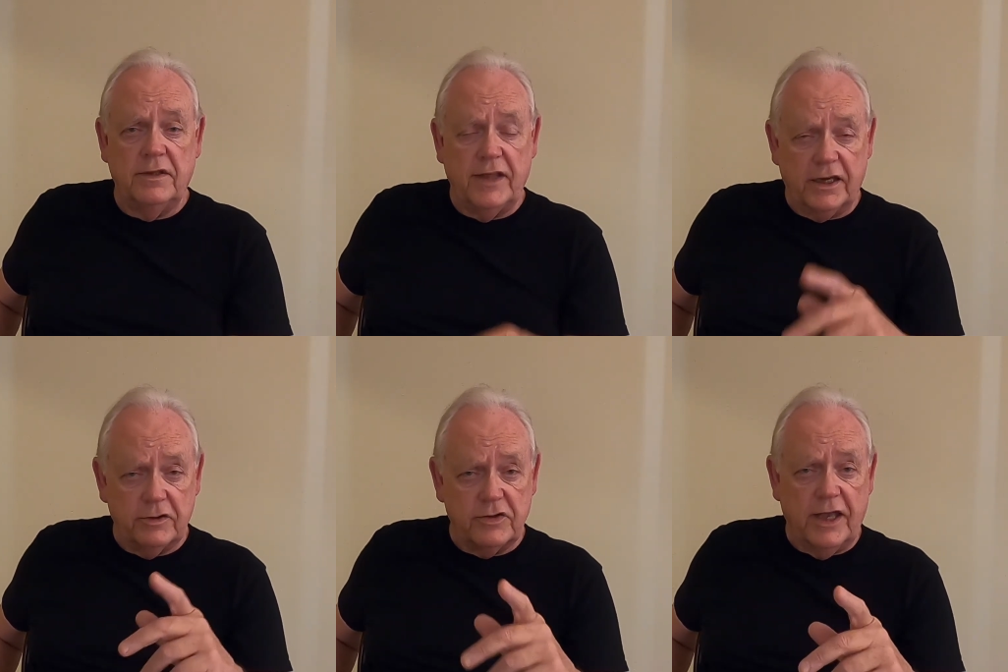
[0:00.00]

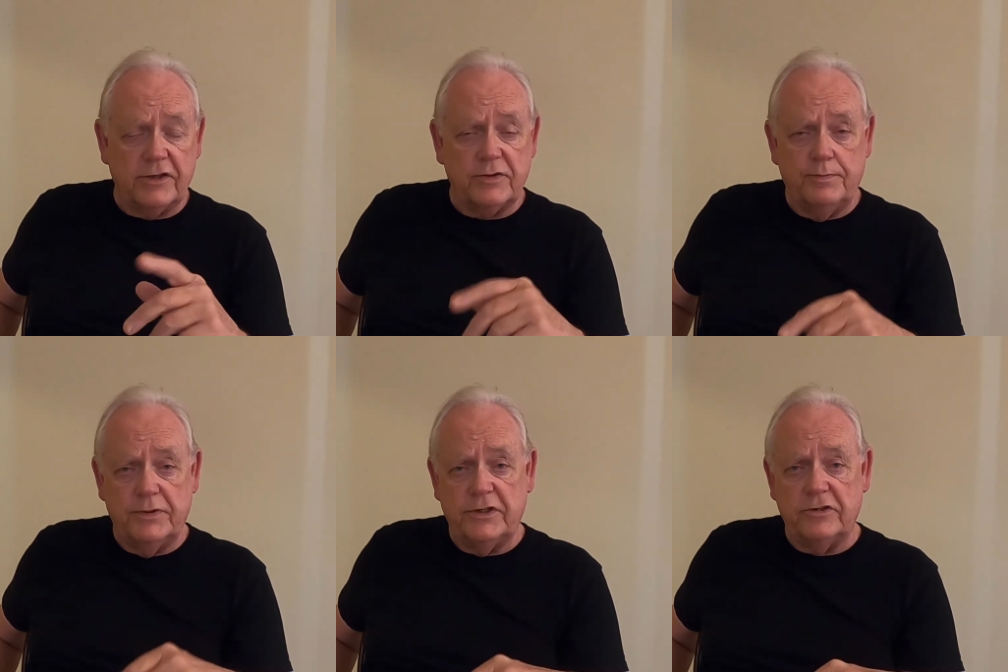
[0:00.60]
That's
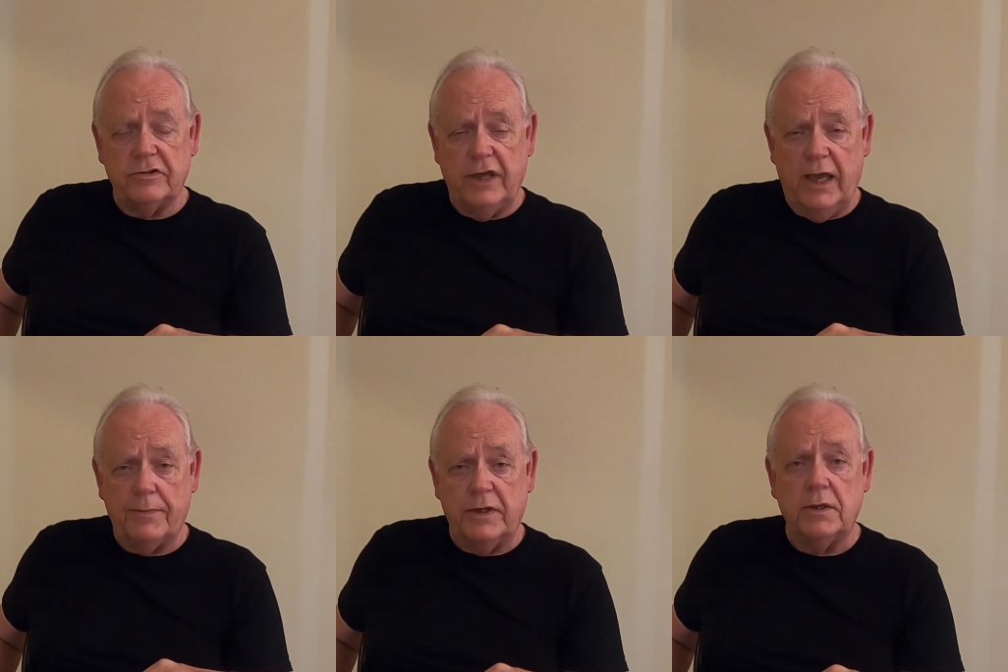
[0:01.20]
potentially
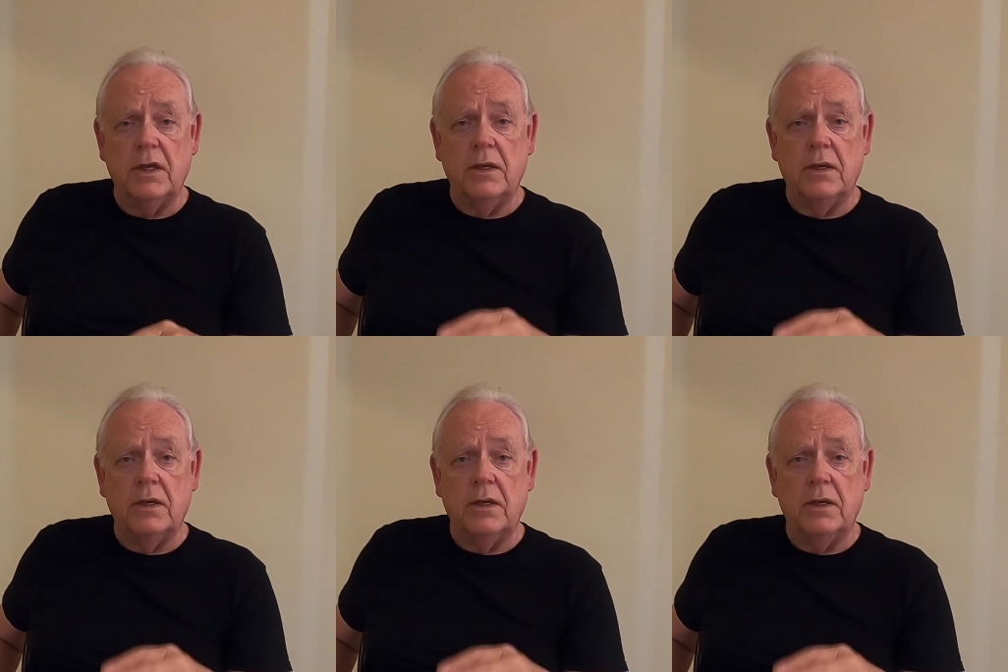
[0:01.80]
happening